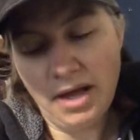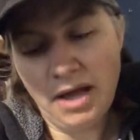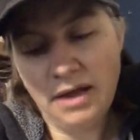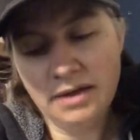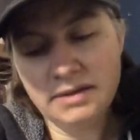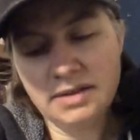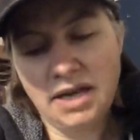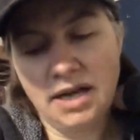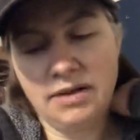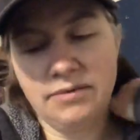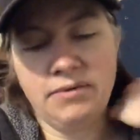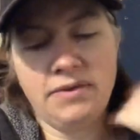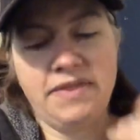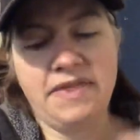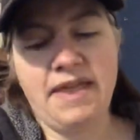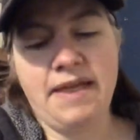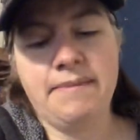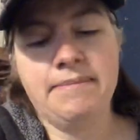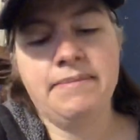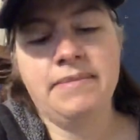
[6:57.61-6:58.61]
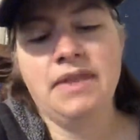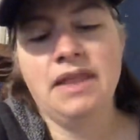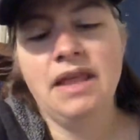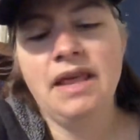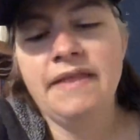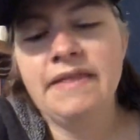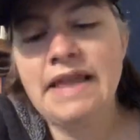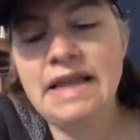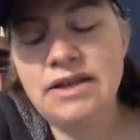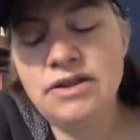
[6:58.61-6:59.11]
I'll talk with them.
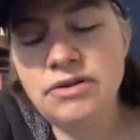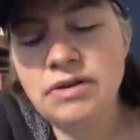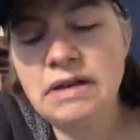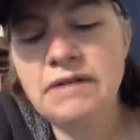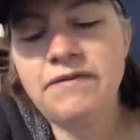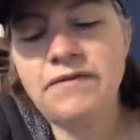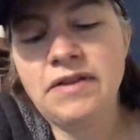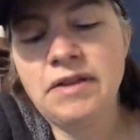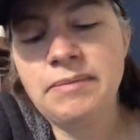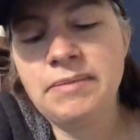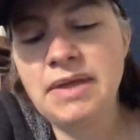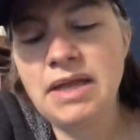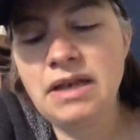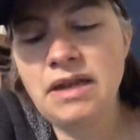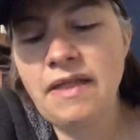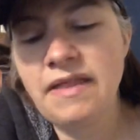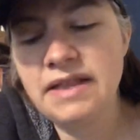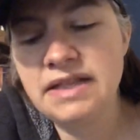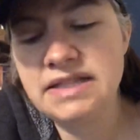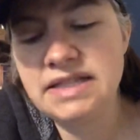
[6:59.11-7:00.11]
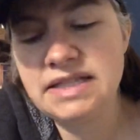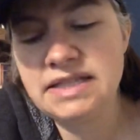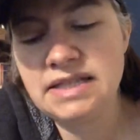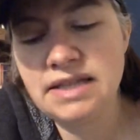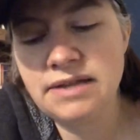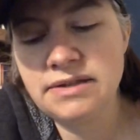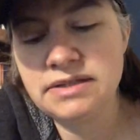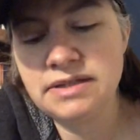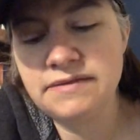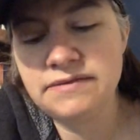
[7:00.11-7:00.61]
Then you can fill me in on the
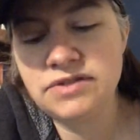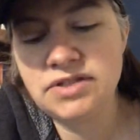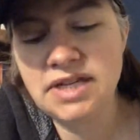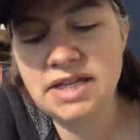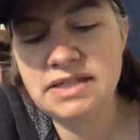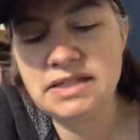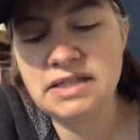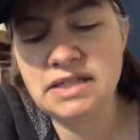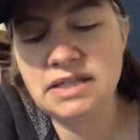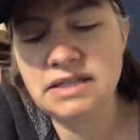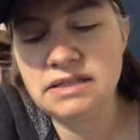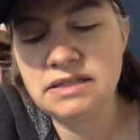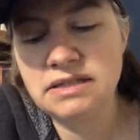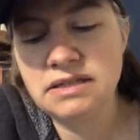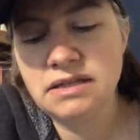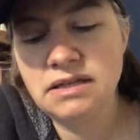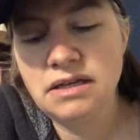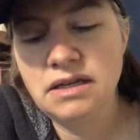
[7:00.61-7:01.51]
details of Jesse's.